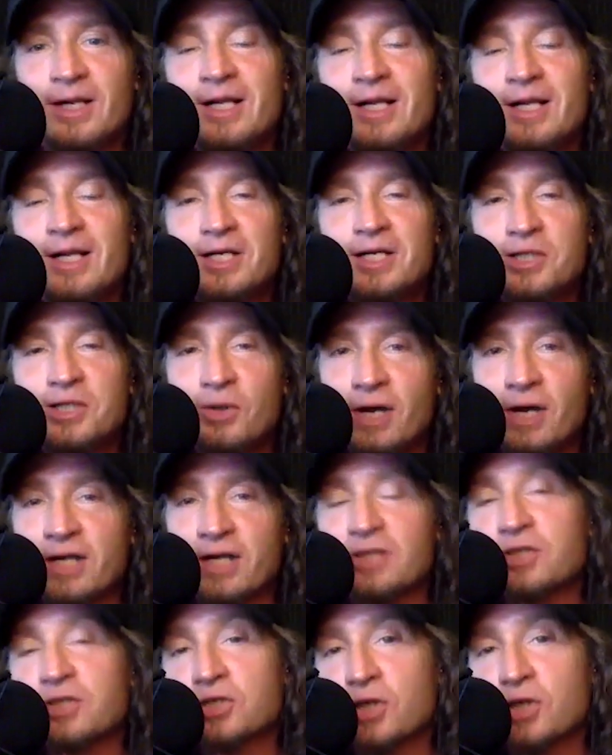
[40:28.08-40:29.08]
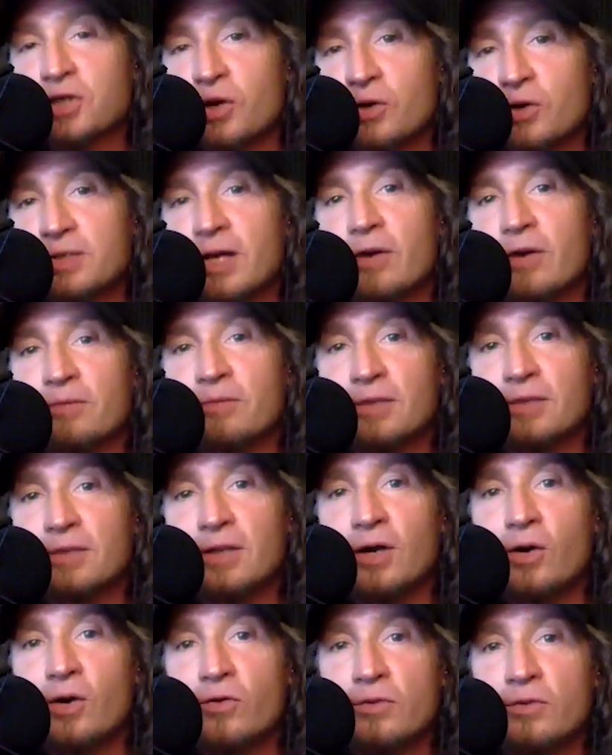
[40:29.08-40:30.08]
So I can show down
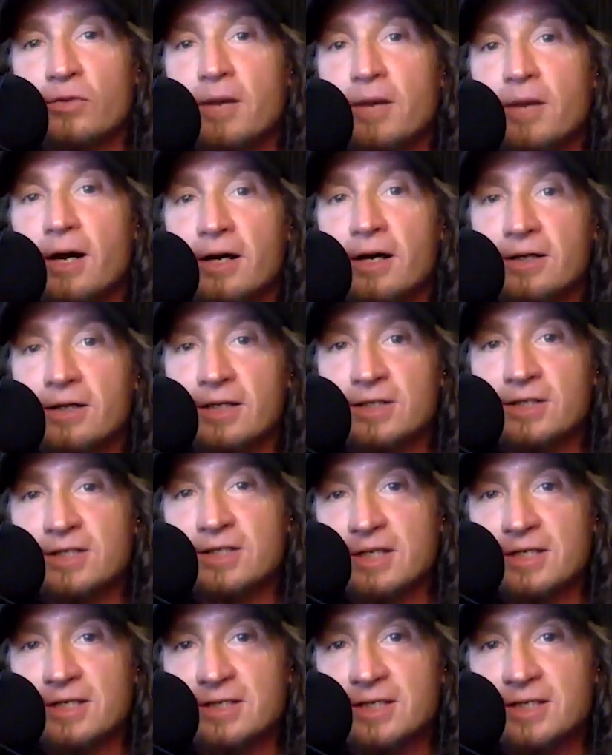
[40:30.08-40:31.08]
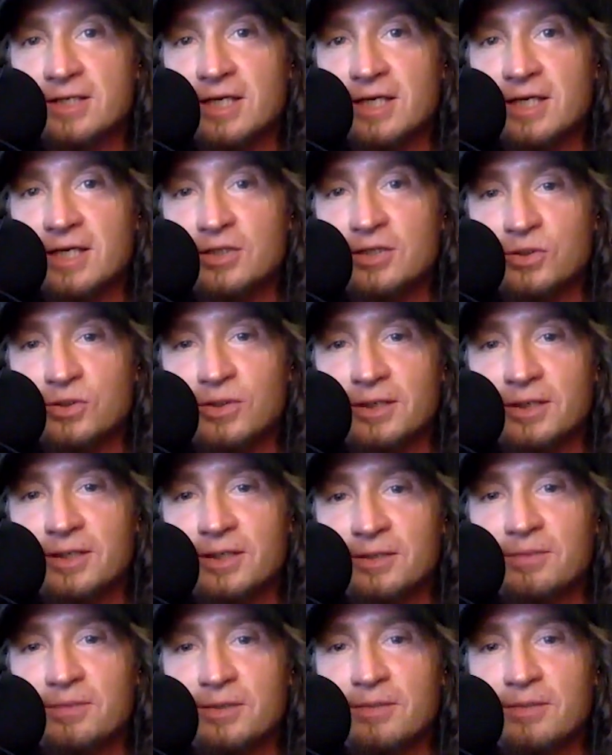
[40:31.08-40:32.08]
below the mug that says eat, drink,
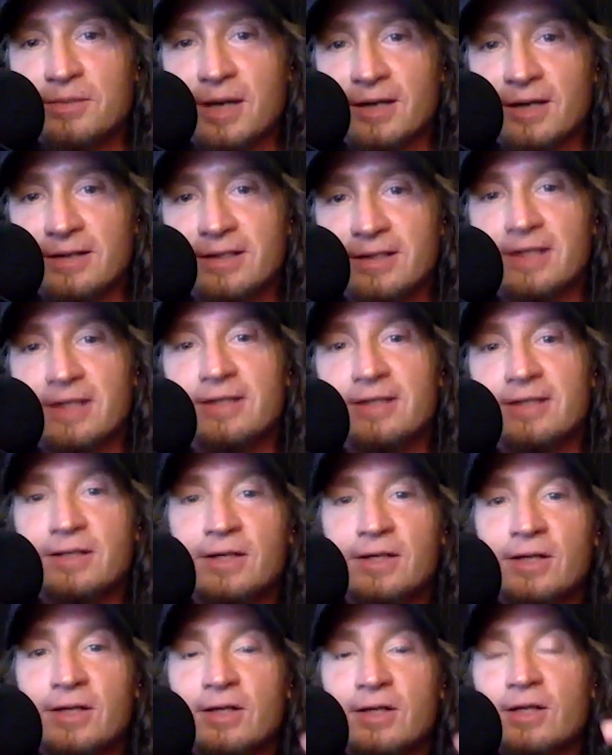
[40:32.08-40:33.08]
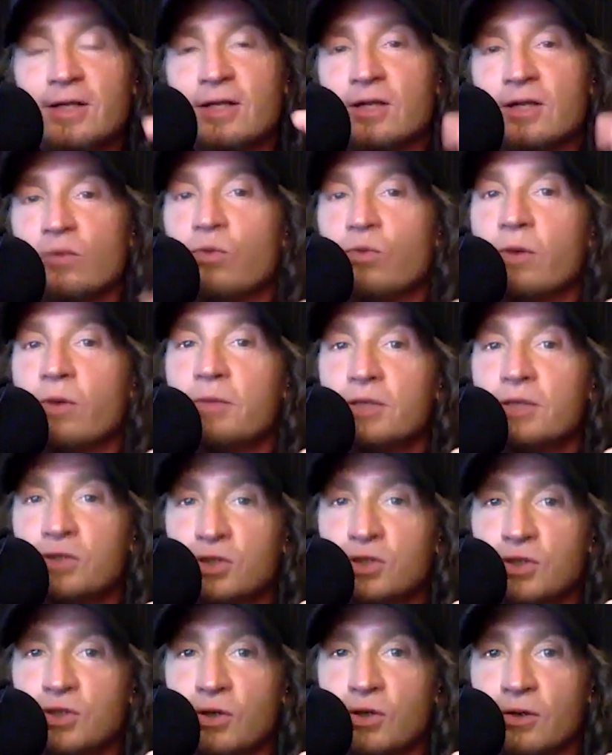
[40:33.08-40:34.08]
and be metal, and the women's
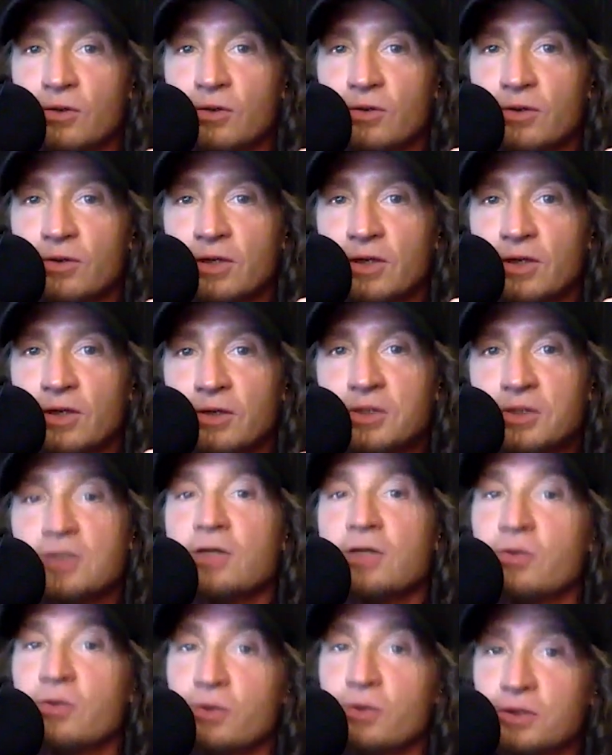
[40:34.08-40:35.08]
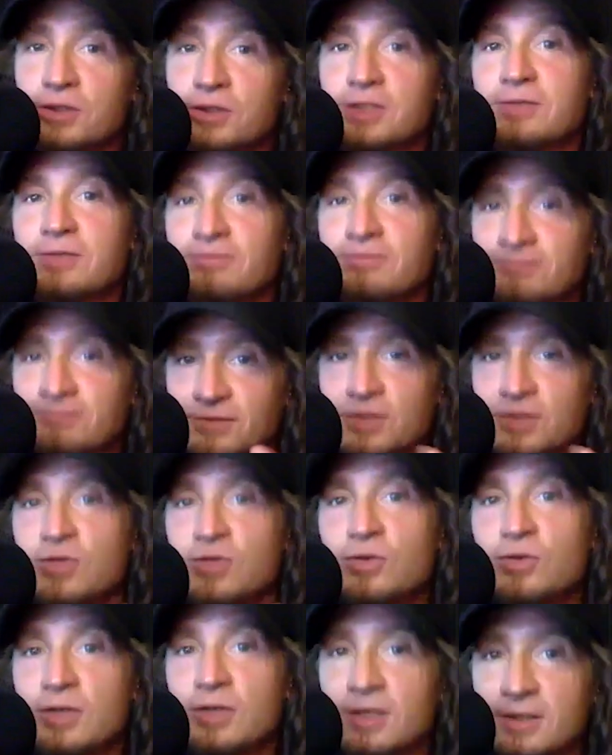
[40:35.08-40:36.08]
shirt, you know. So in other words,
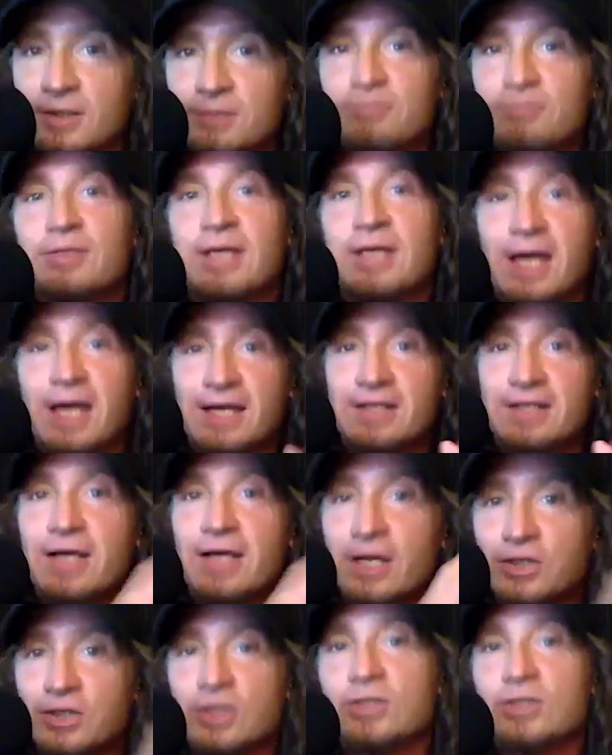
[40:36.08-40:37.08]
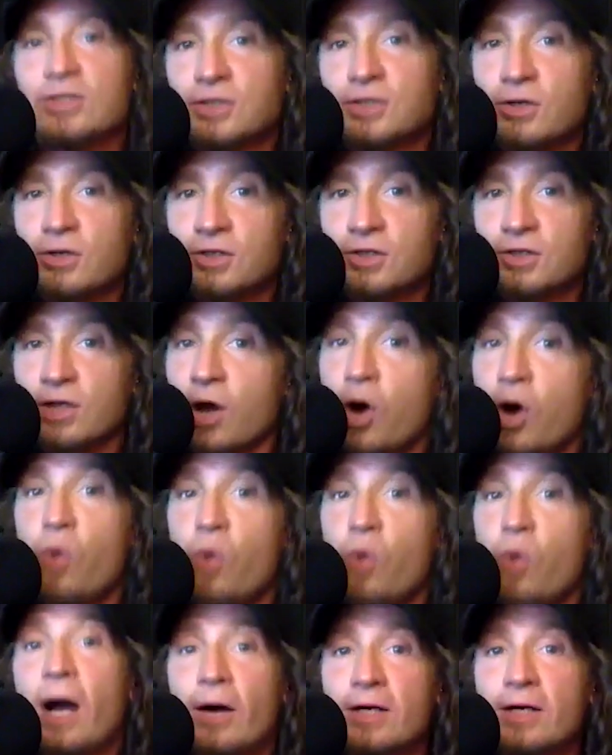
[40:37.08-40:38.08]
you can get not just the shirt, say, oh,
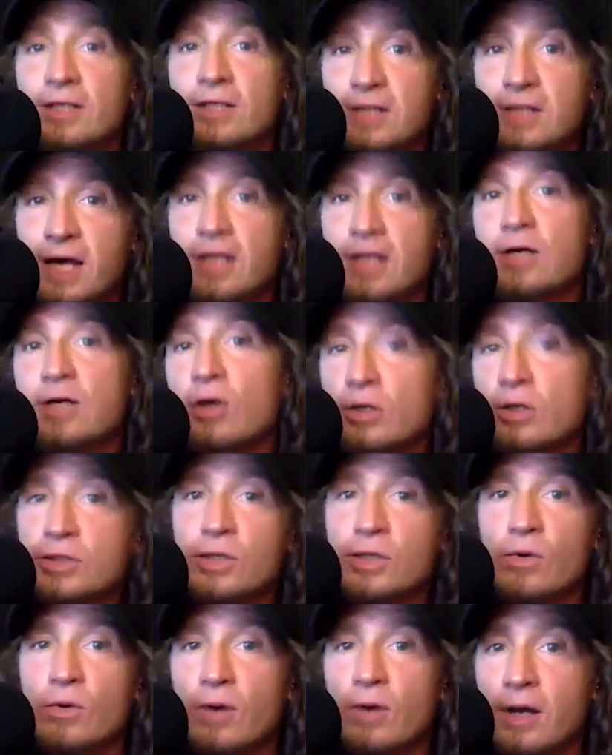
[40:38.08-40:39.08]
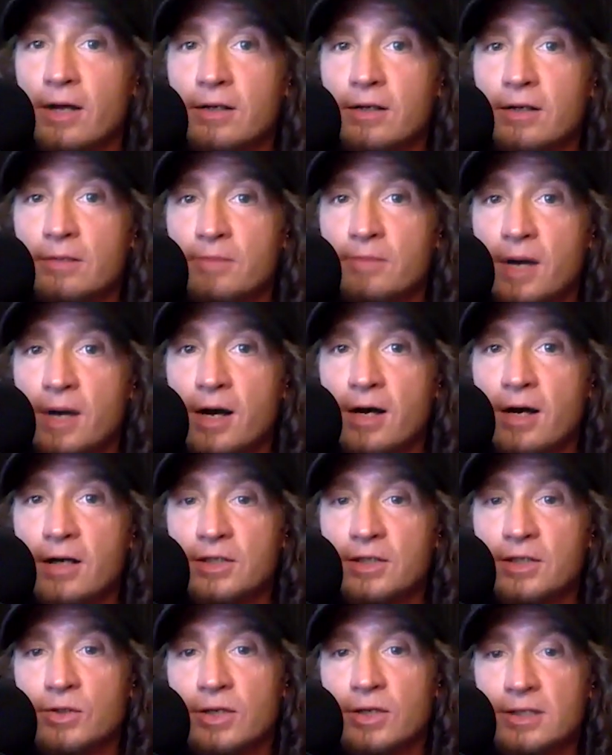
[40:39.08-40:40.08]
wow, he's got it also on a mug.
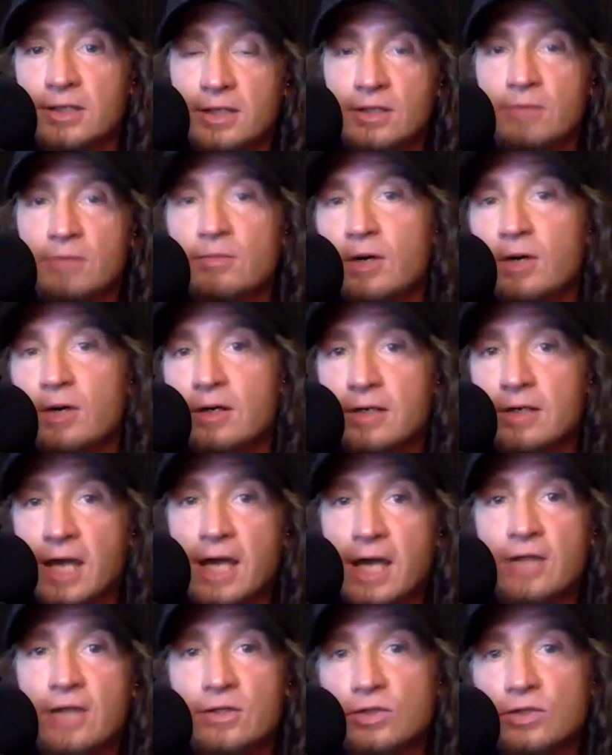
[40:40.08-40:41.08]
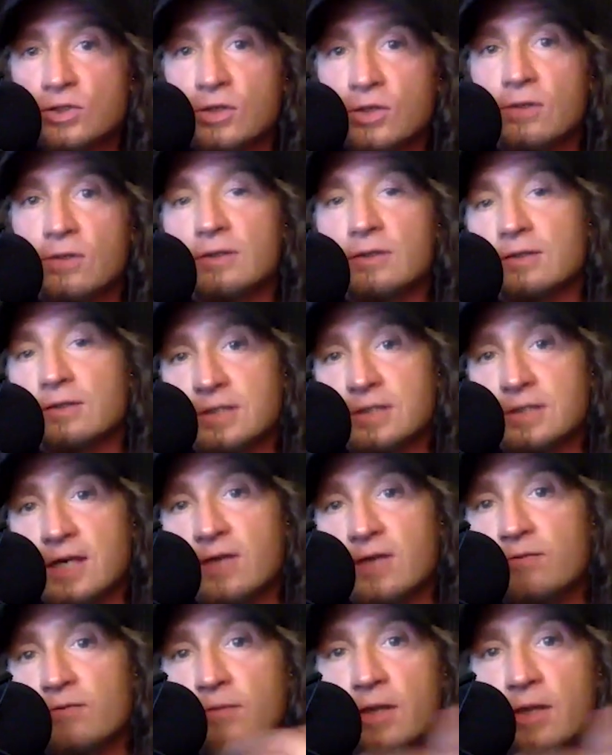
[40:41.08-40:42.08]
So I can get the mug and the shirt and
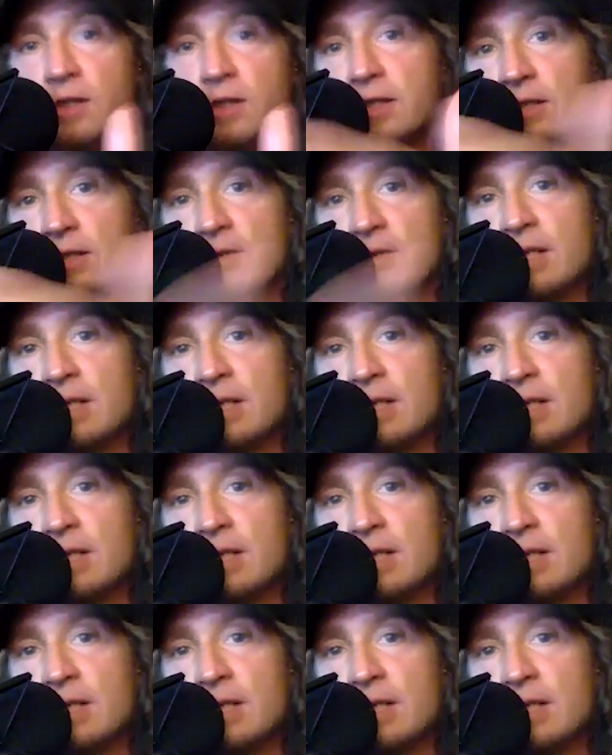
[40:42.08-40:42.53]
save money and